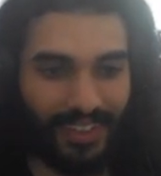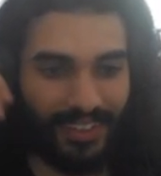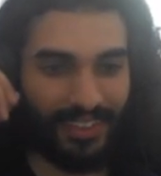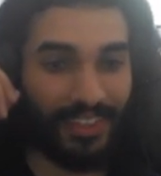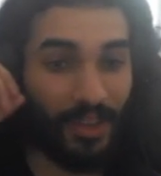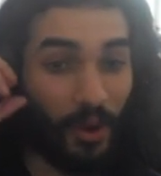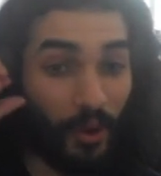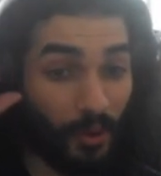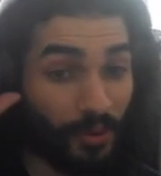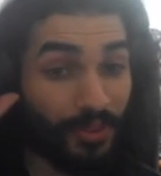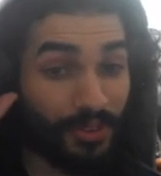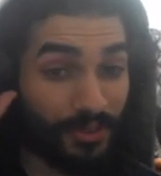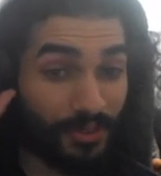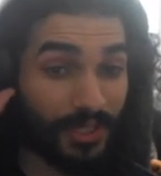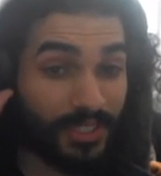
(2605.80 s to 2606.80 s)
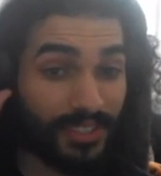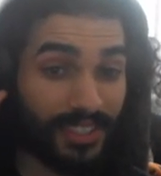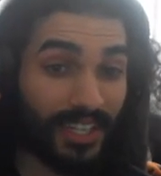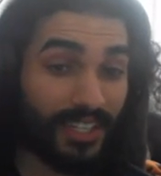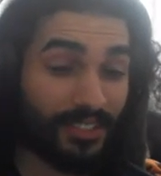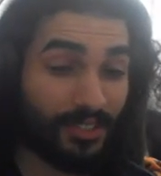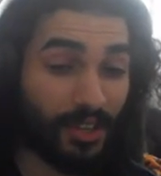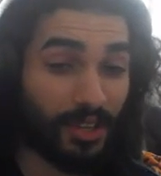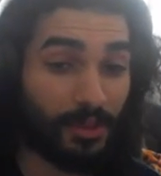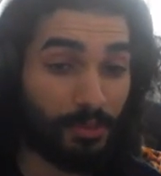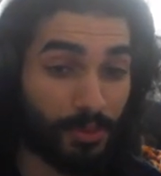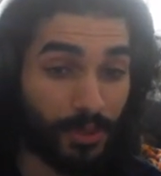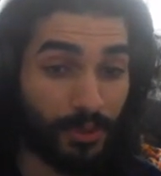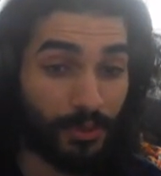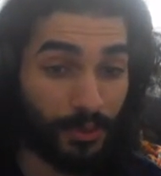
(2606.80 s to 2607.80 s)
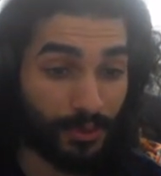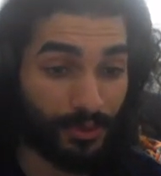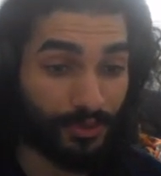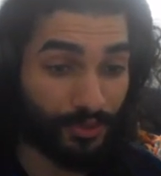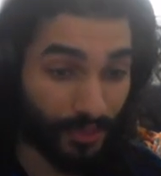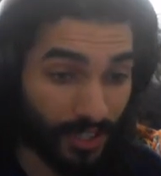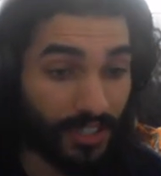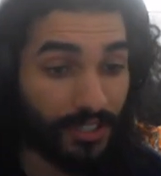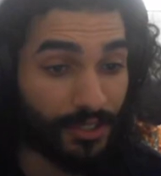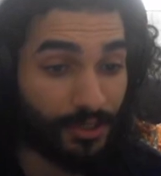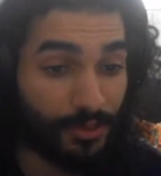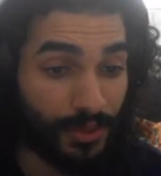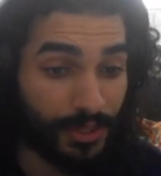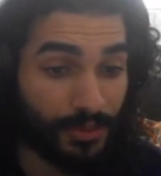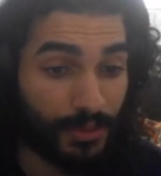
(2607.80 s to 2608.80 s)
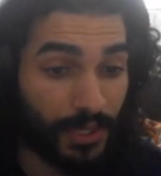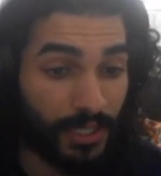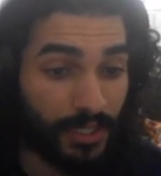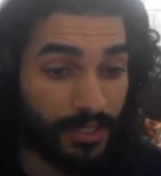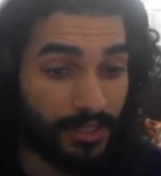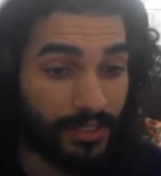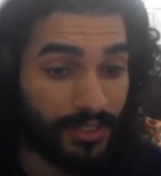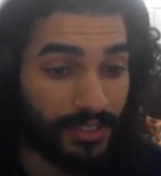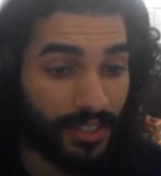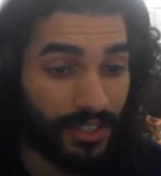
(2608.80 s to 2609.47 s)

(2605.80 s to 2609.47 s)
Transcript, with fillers: The only reason I saw the prequels first was because